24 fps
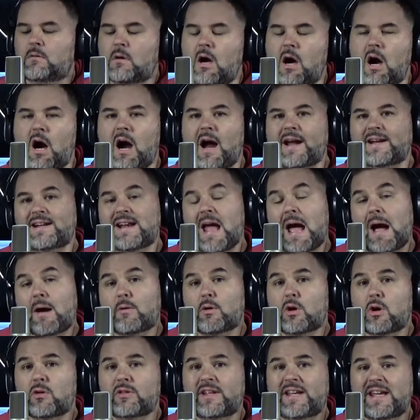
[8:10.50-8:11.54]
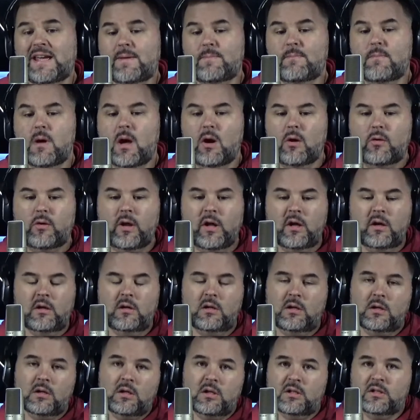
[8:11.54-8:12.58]
All right. Now we're on the M mode.
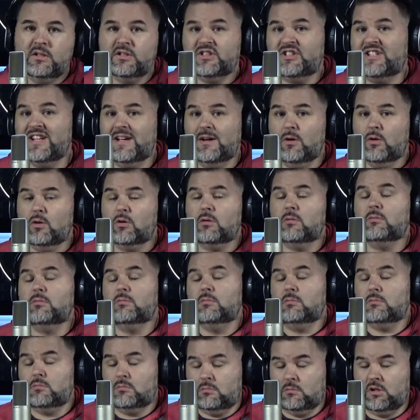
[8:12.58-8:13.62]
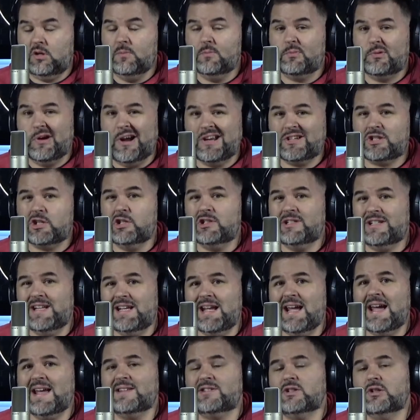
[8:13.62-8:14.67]
Still, compression,
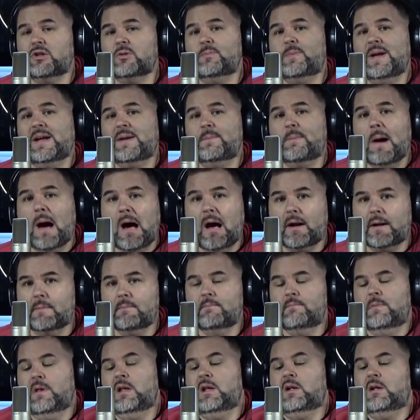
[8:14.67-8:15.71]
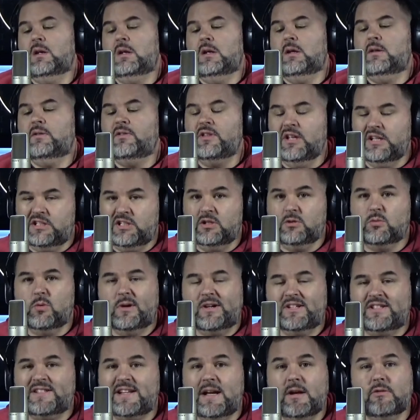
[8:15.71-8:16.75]
de-esser, big bottom. This is
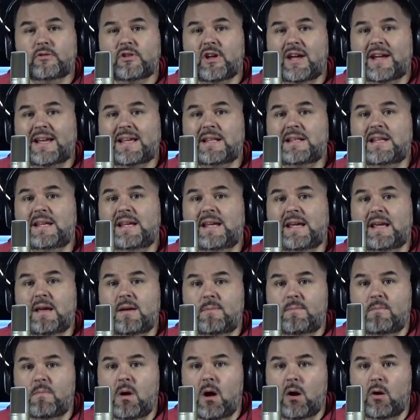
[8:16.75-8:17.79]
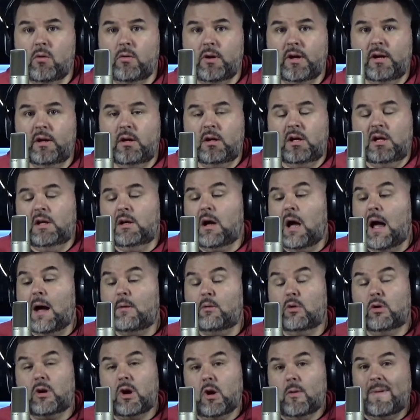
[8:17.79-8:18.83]
what it sounds like in the M mode. I
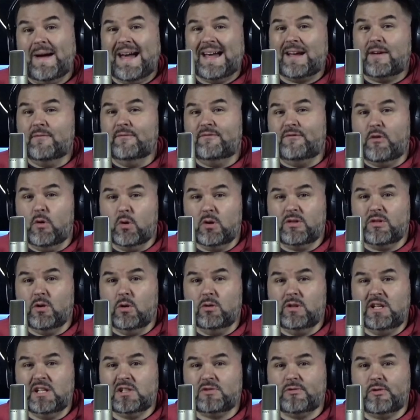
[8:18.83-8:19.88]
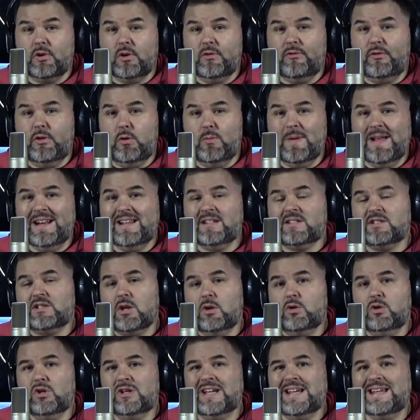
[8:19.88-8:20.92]
will go back and forth on this for a few minutes so
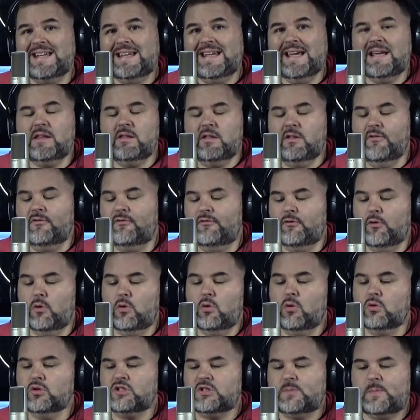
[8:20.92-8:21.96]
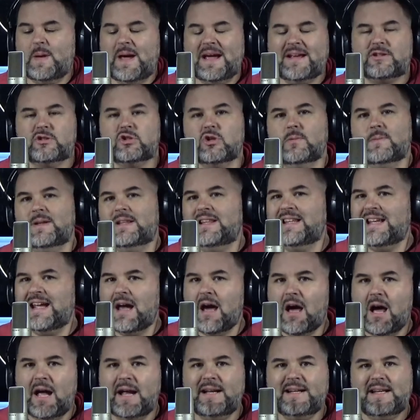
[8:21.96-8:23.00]
you can get the full spectrum and the
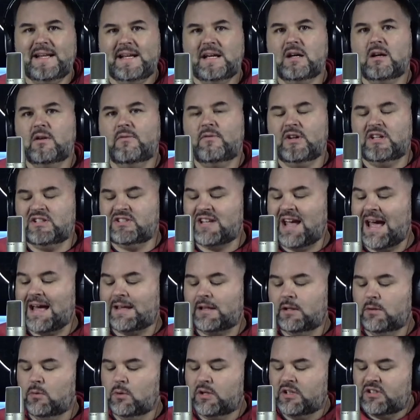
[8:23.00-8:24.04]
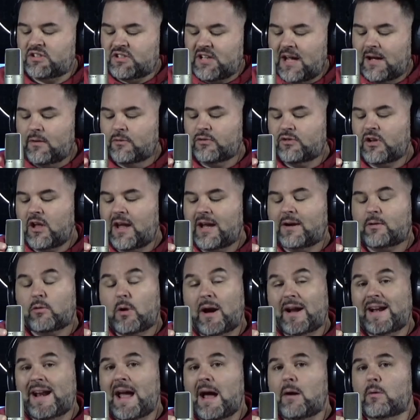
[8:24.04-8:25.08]
idea of exactly what it sounds like.
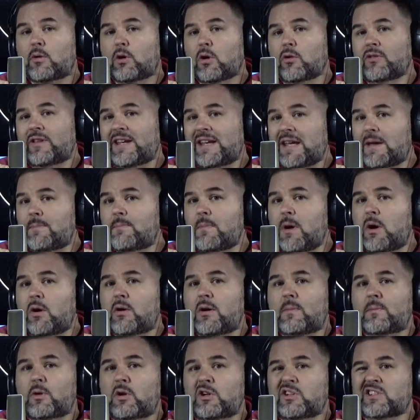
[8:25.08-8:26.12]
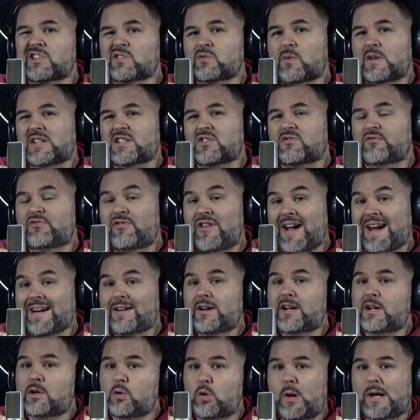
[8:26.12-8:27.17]
Right now we're on the M mode. I'm going to switch
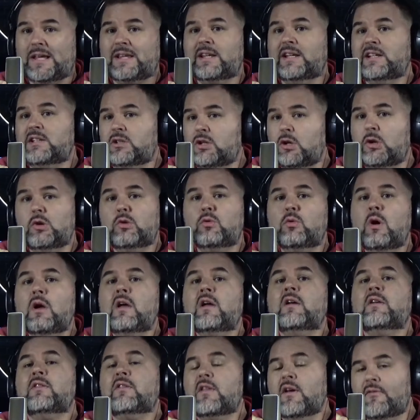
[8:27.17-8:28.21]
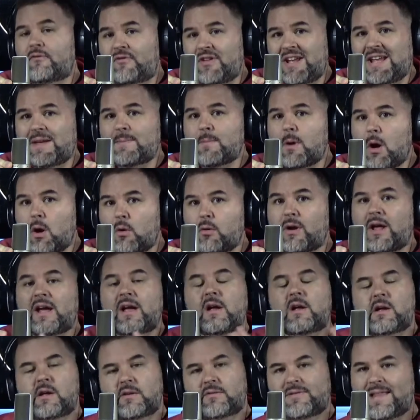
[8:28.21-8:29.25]
very quickly to the V mode.
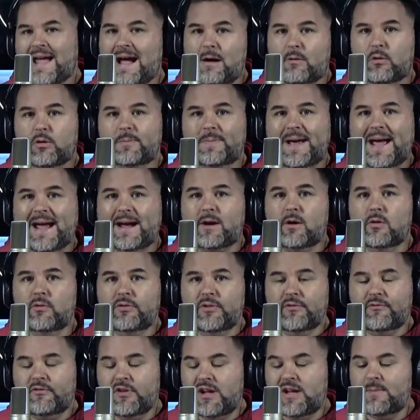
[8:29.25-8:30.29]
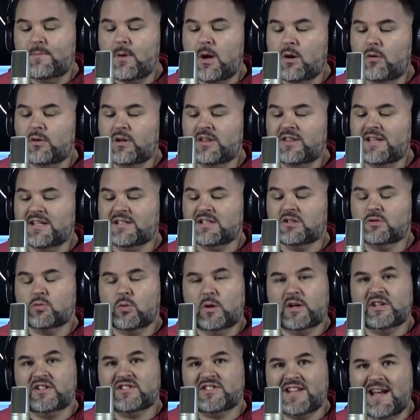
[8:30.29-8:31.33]
Now we're back on the V mode, and this is
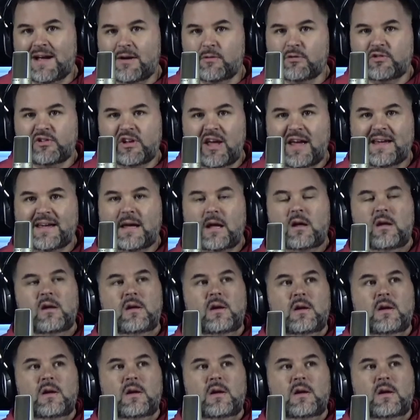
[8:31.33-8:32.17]
what it sounds like.